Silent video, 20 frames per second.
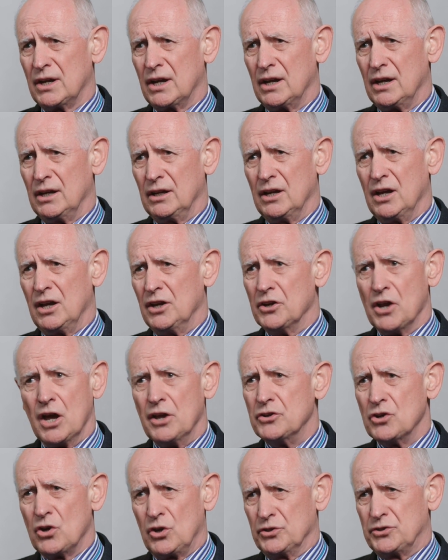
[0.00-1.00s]
are
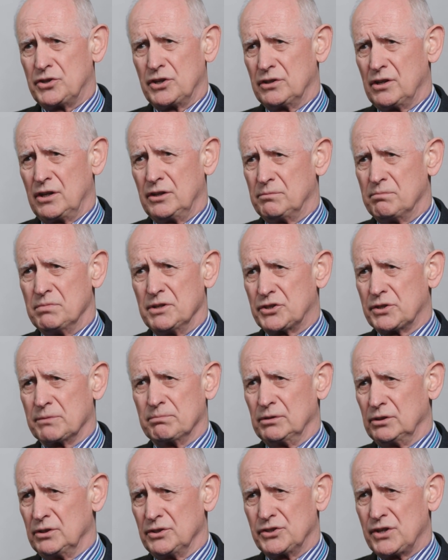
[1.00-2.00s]
not
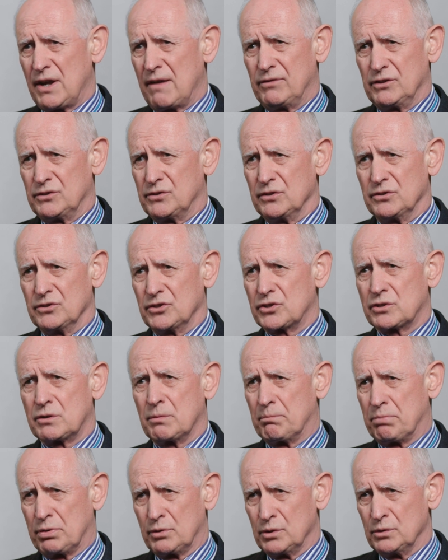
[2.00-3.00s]
admissible as evidence to
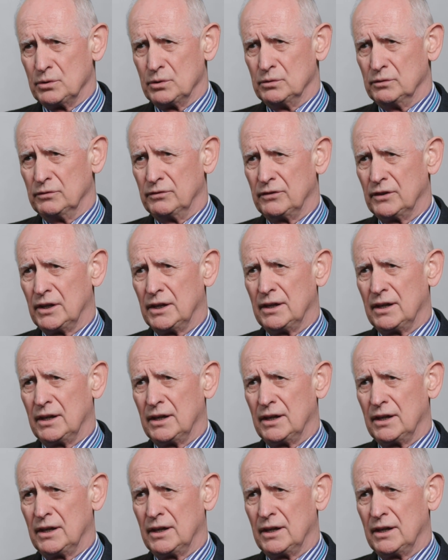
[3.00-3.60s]
prove